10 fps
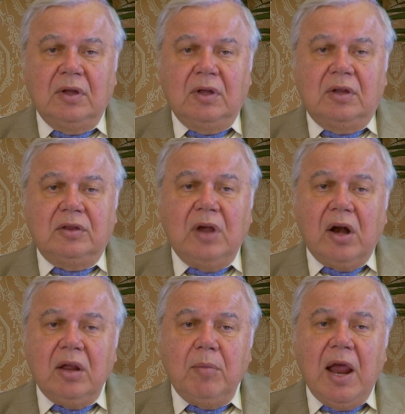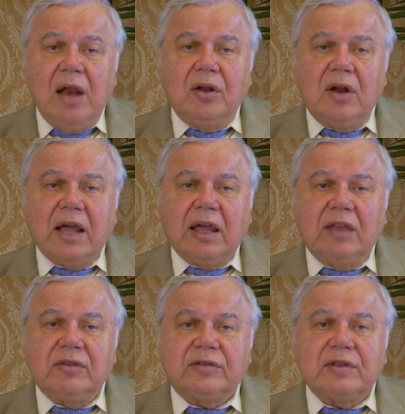Their rebellion
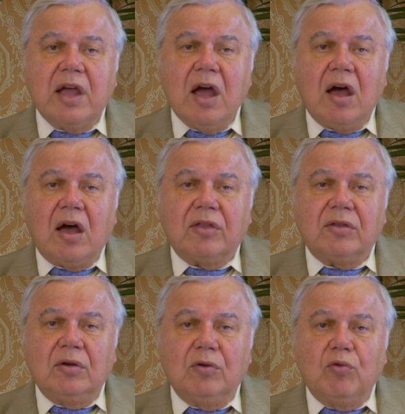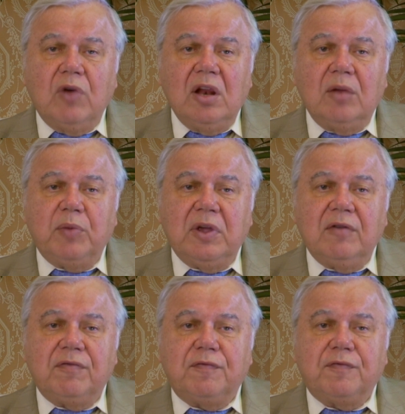against God will
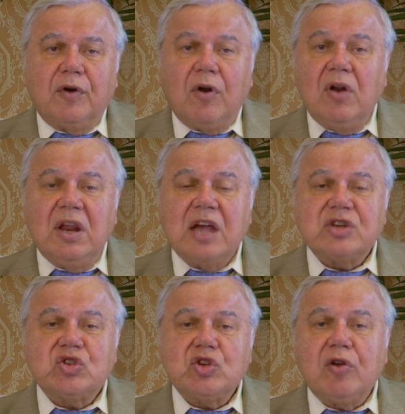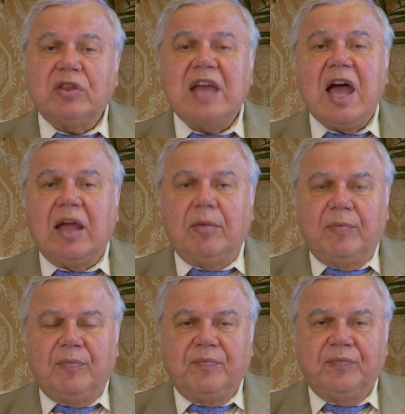be for only a short time
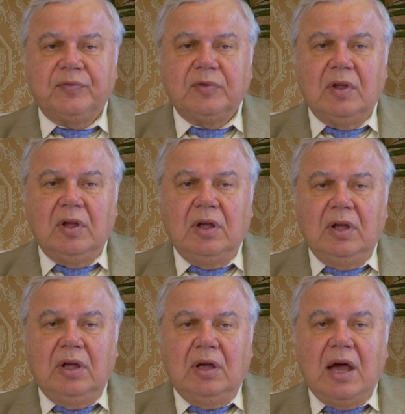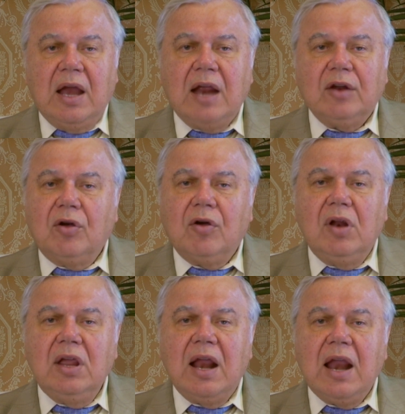an
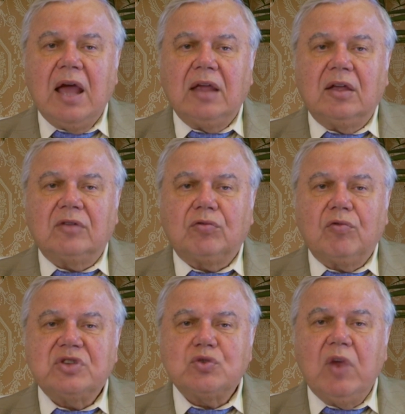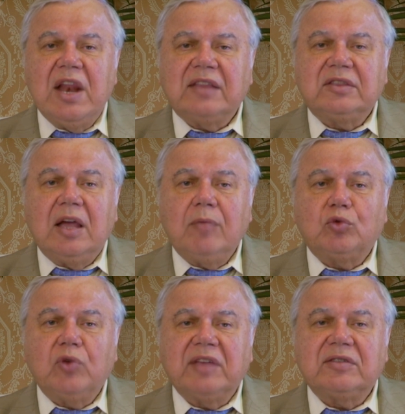unholy alliance which will
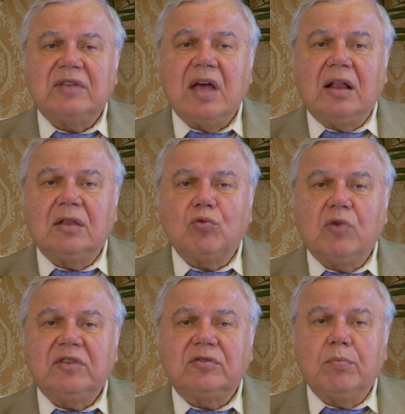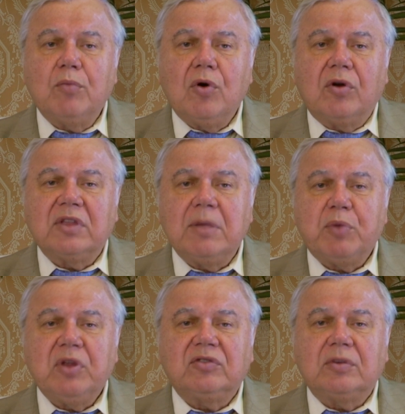attempt to exalt once more the
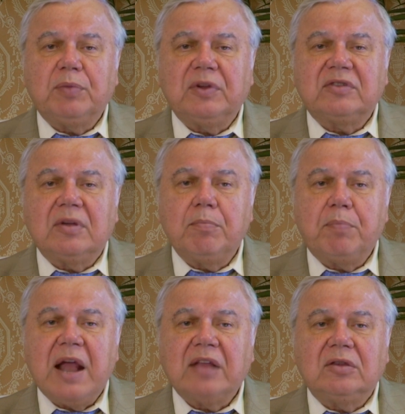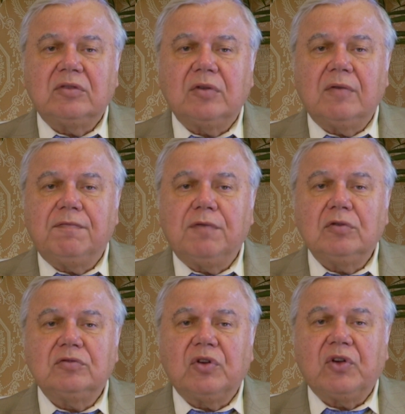principles and practice of
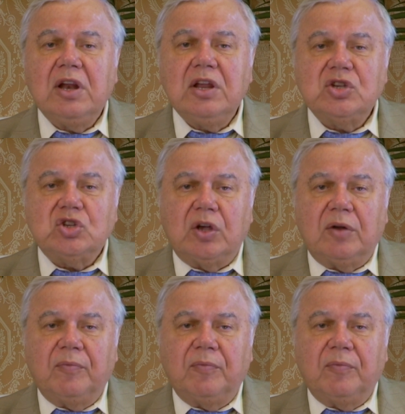false religion.